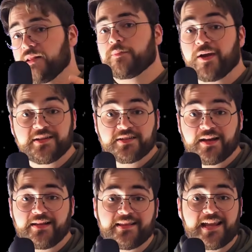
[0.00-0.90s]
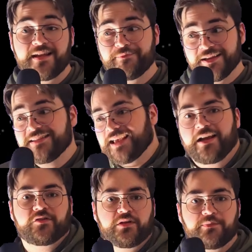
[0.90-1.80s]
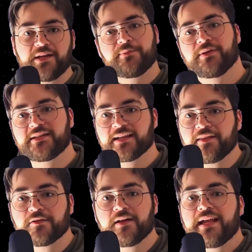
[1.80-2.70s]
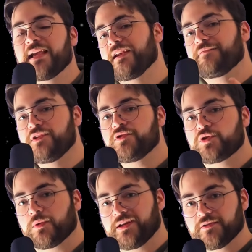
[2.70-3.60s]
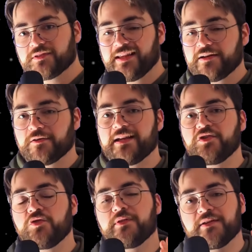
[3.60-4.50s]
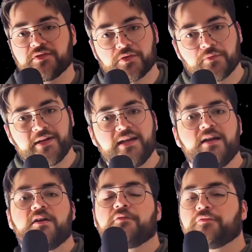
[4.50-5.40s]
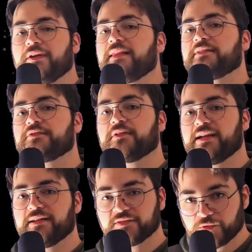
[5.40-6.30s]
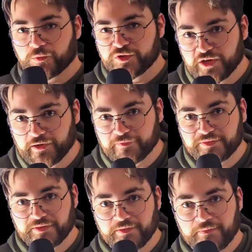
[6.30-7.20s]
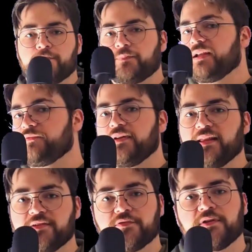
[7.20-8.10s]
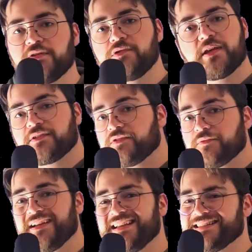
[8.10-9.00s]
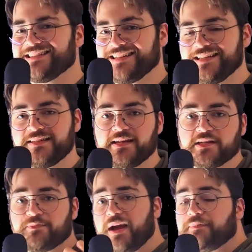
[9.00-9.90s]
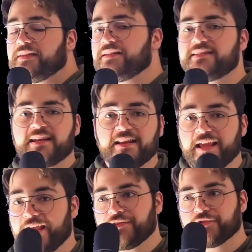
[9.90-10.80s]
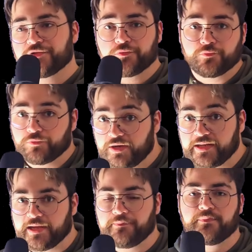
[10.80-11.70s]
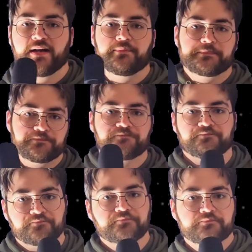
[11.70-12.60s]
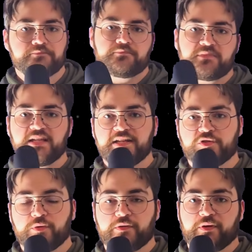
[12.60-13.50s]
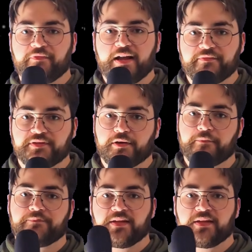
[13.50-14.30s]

on the bright side, the game is actually being put together, and a few short years later, in 2003, Freelancer hit store shelves. Playing Freelancer in 2003 is as easy as popping the disc in and just running it, but it's 2025, so